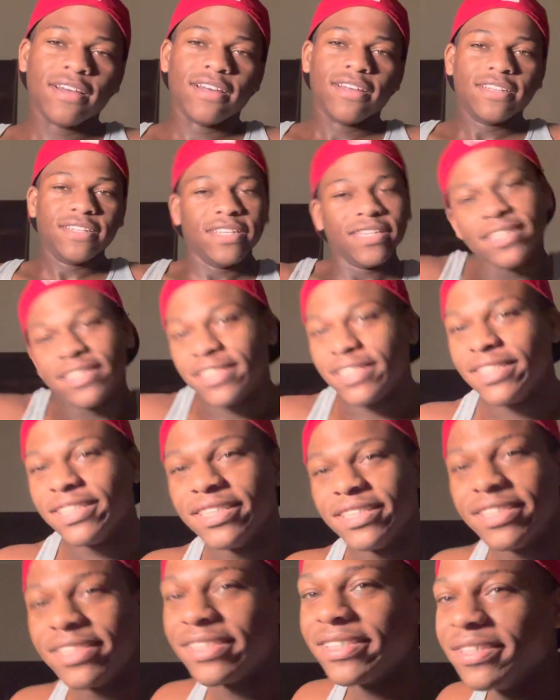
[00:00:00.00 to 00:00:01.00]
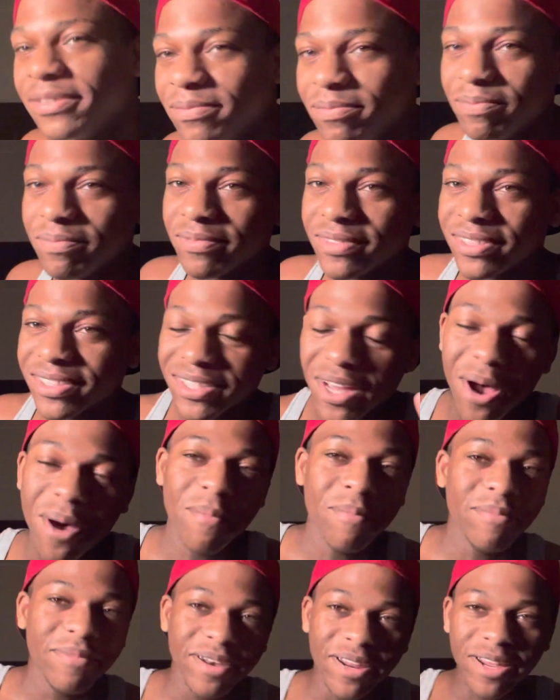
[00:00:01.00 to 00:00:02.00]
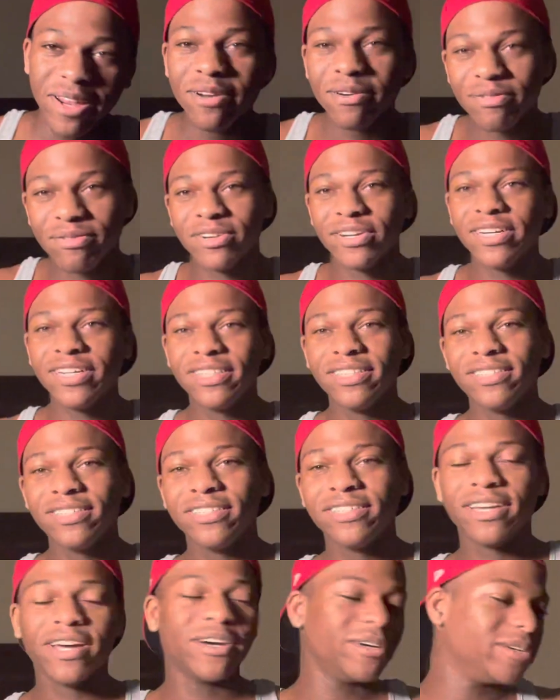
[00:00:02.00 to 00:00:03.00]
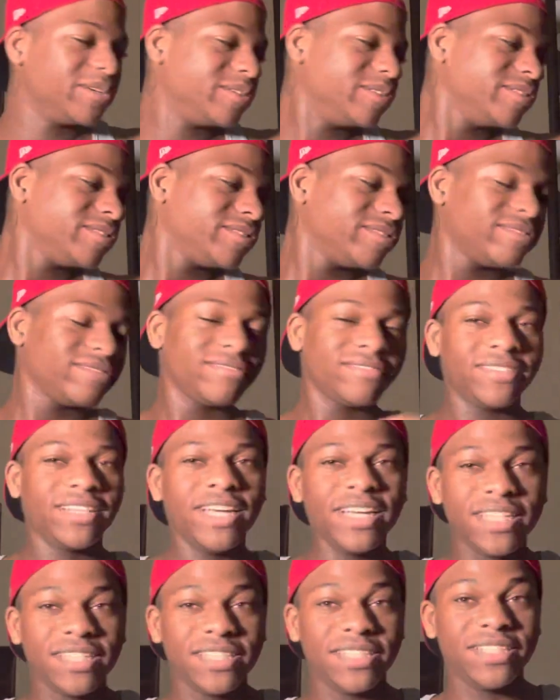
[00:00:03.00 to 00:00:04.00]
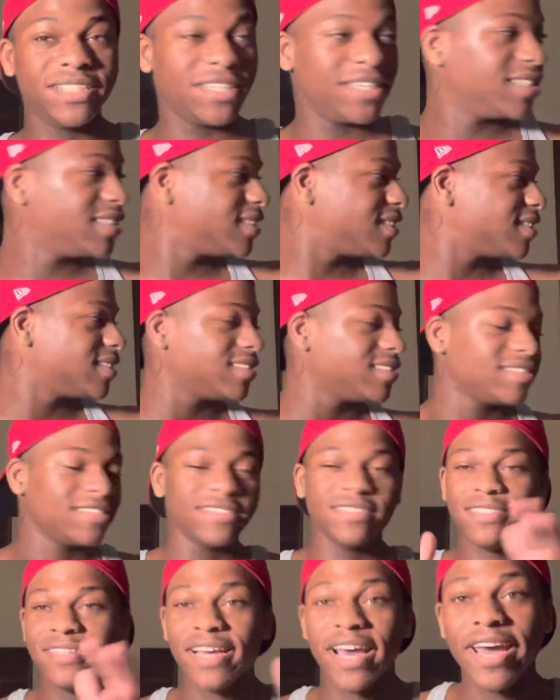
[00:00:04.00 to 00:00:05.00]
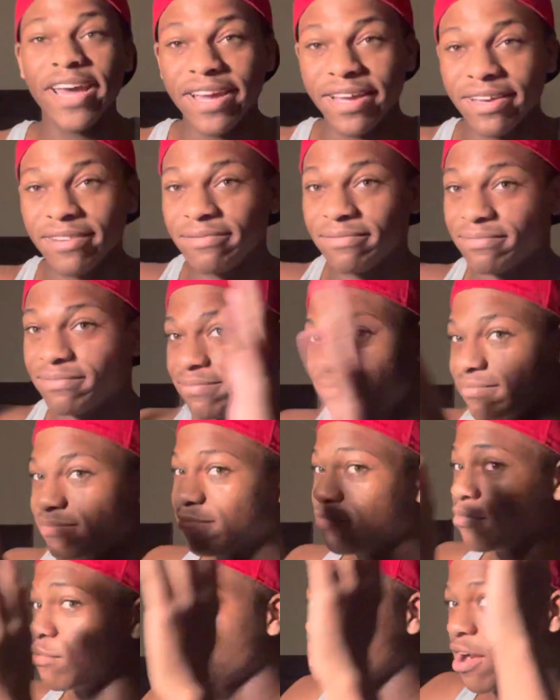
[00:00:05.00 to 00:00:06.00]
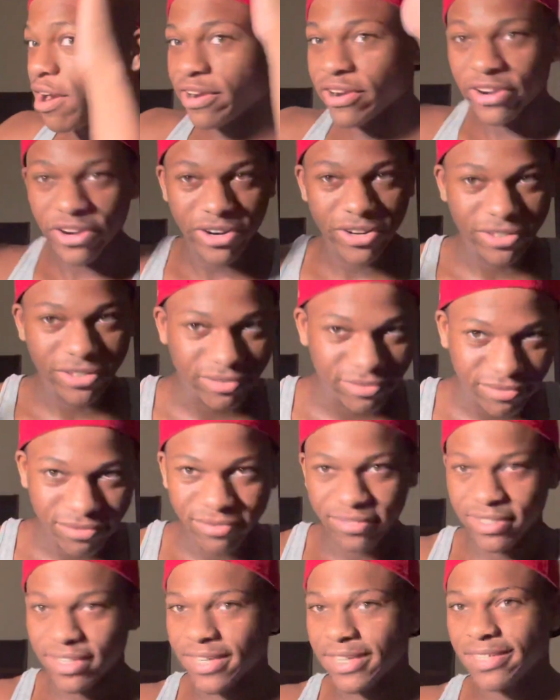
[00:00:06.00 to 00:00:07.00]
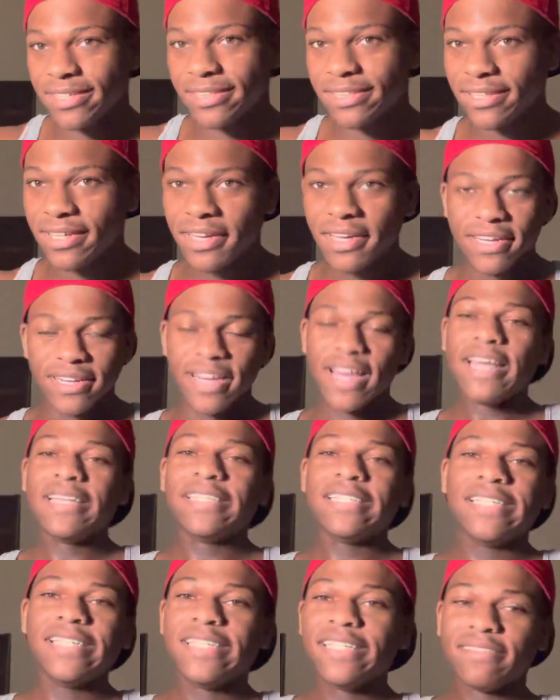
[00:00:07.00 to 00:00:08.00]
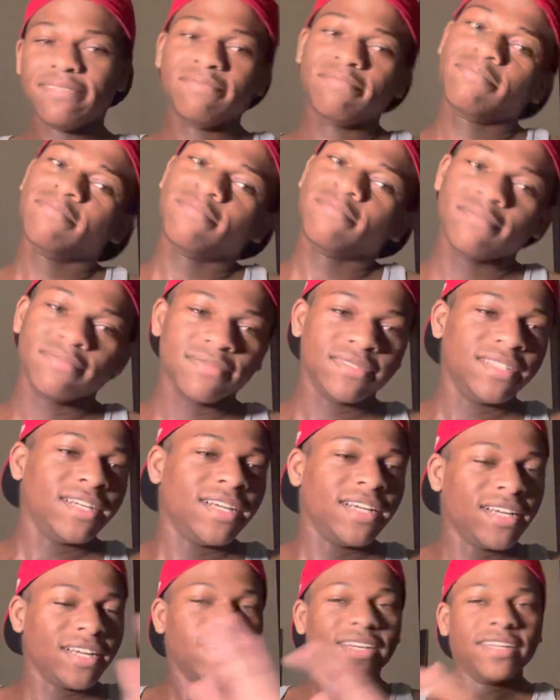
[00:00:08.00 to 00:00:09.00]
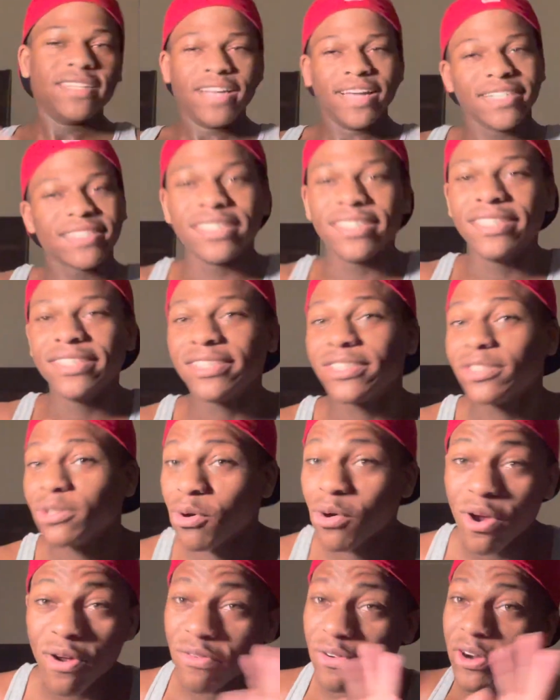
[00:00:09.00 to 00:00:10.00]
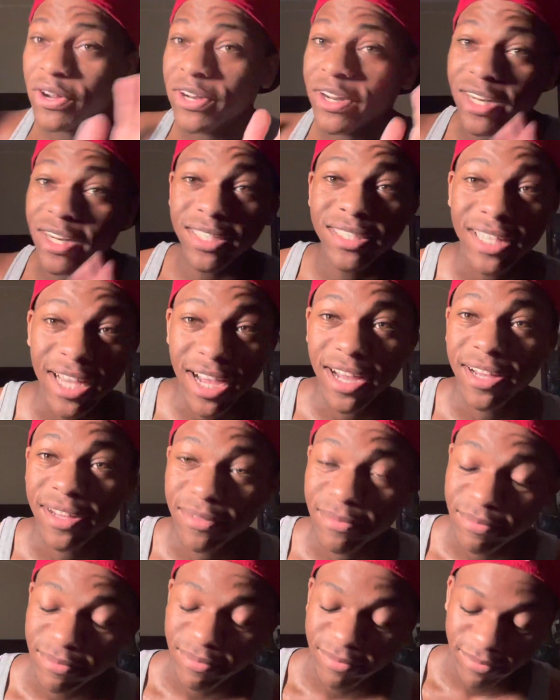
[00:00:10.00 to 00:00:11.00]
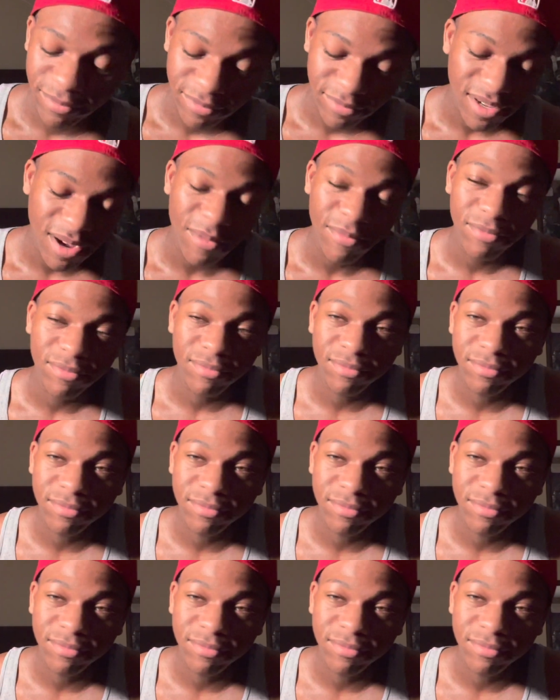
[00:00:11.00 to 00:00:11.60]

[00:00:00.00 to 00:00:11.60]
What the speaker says: this is something different, you know. It's just Zay right here. That's it. That's a story for another time. Um,